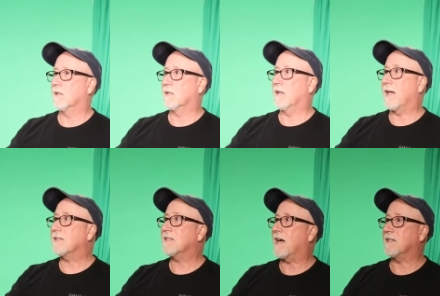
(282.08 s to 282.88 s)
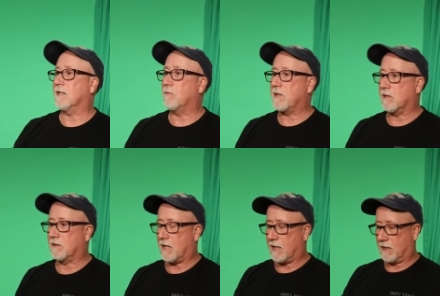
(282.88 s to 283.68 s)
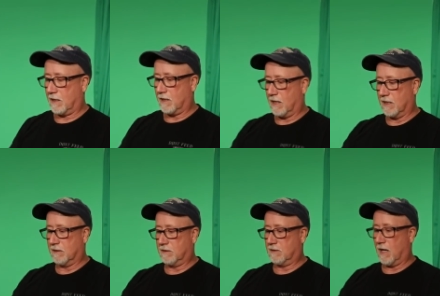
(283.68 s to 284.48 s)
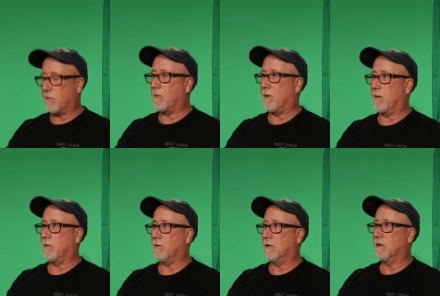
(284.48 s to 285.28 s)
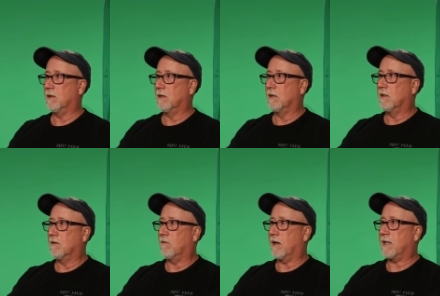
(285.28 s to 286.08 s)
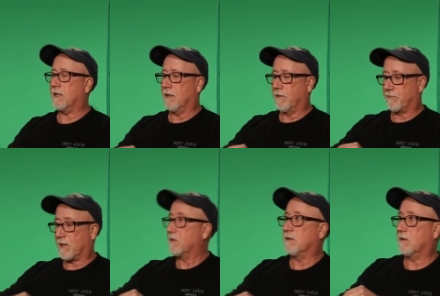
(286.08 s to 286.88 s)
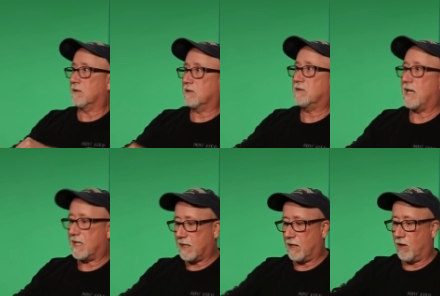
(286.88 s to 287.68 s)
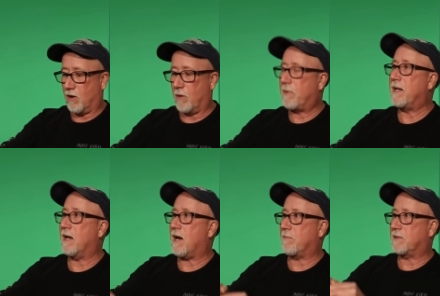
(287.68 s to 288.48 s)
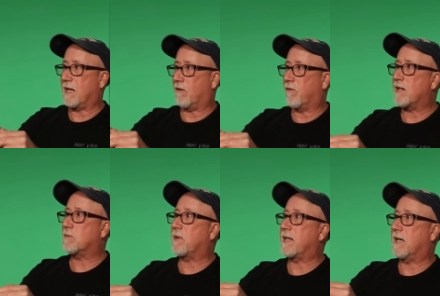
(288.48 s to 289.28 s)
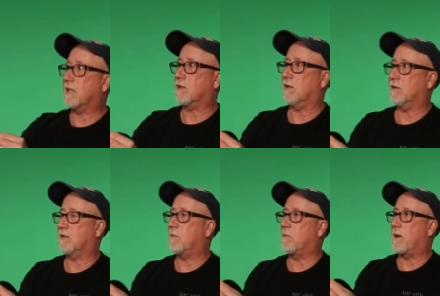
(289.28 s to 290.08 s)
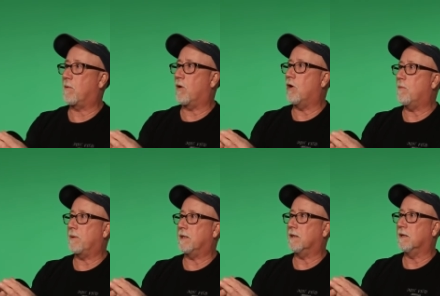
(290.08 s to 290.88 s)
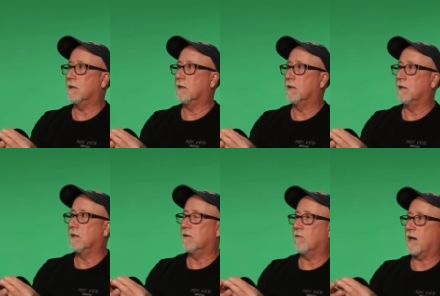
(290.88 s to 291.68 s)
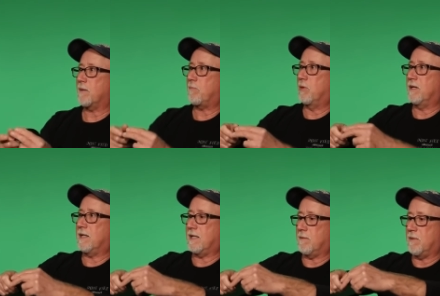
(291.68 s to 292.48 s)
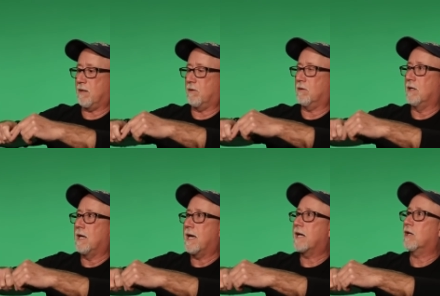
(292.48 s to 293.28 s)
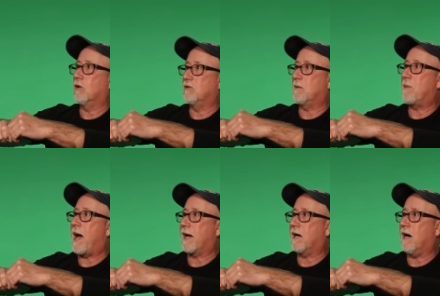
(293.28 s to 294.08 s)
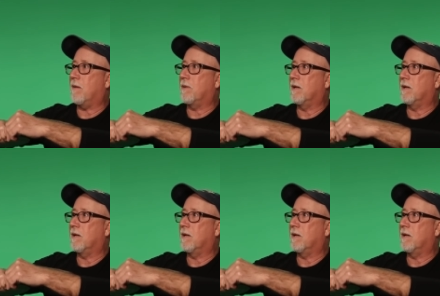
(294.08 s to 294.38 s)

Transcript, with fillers: You know, that's an idea. We could take a double bubble, right? Take it, open it up, take a razor blade, cut the double bubble open, right? Put it in the middle, close it back Are up. You like